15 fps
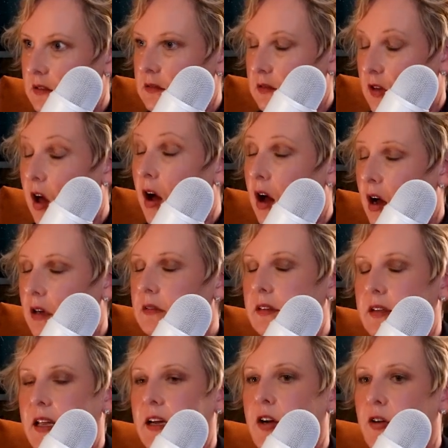law
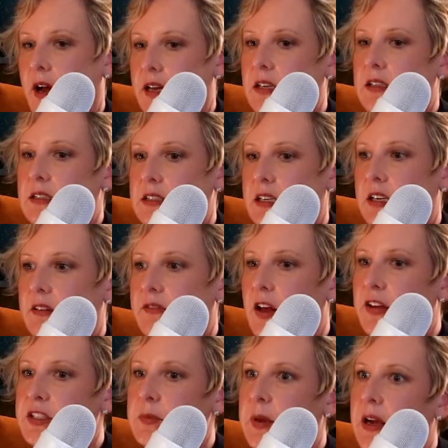that created the city of
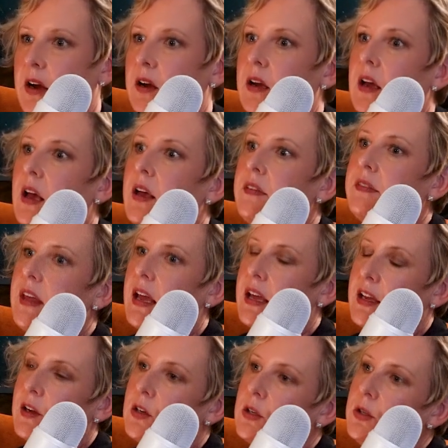Fellsmere, they
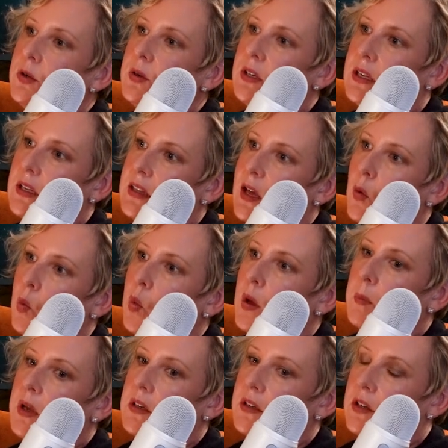included that
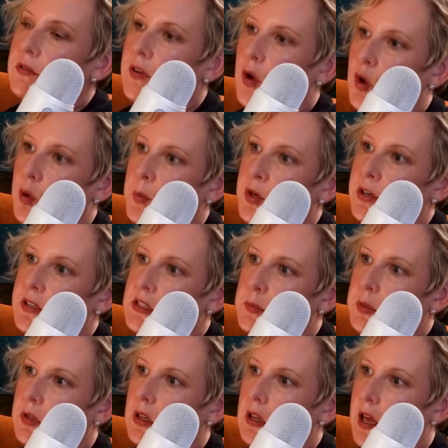women could vote in
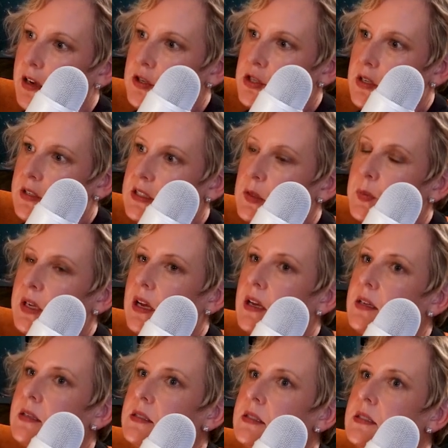municipal elections
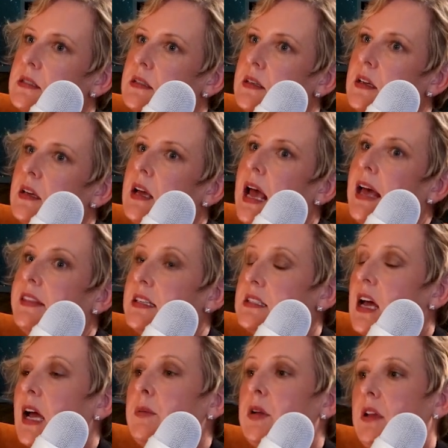because at the
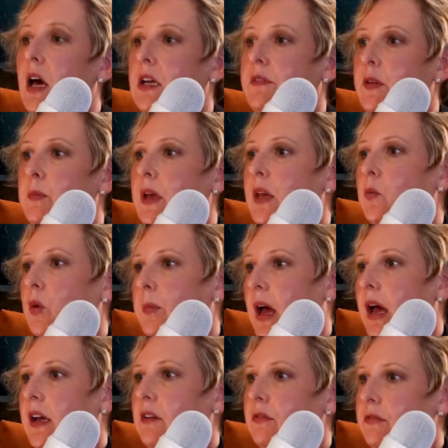time, a lot of the men were
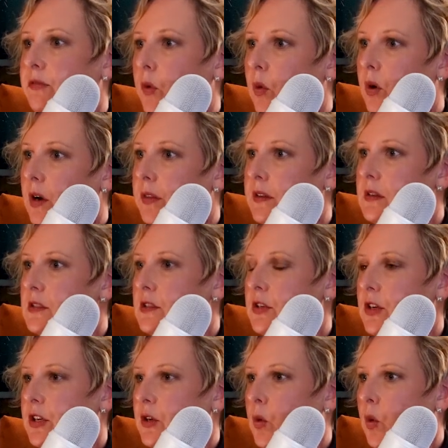back and forth to
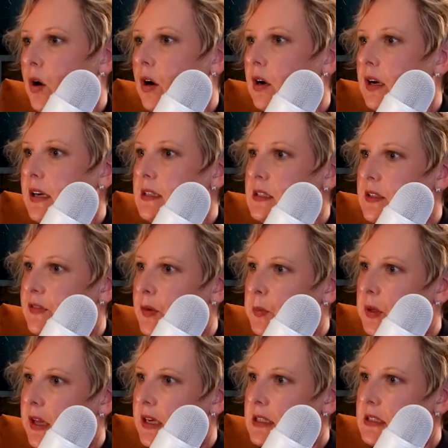New York and different
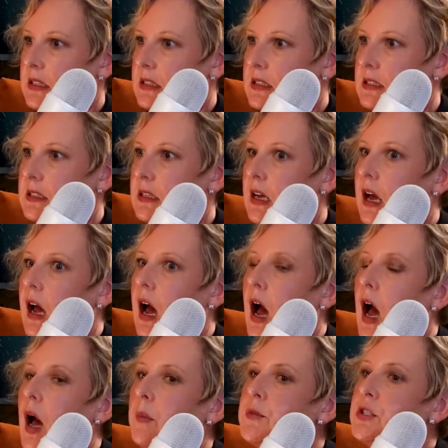places.
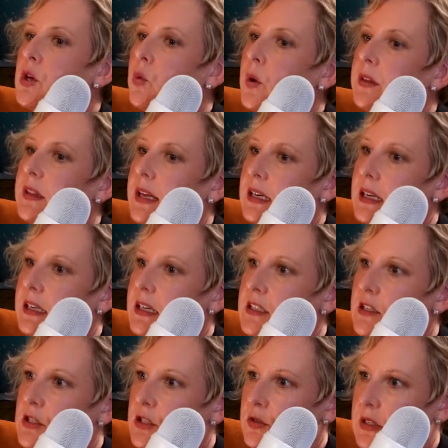So when they needed
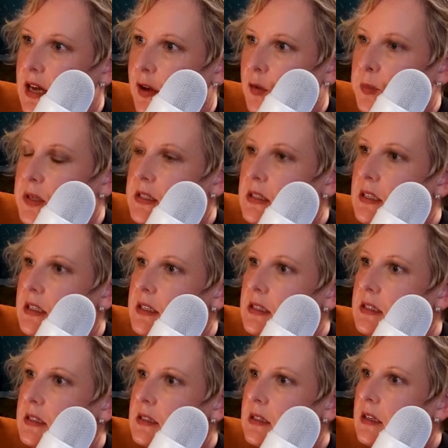to do town
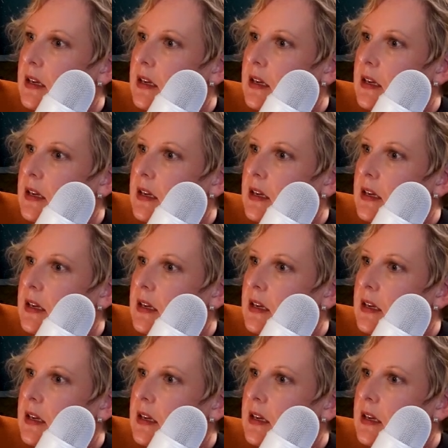business,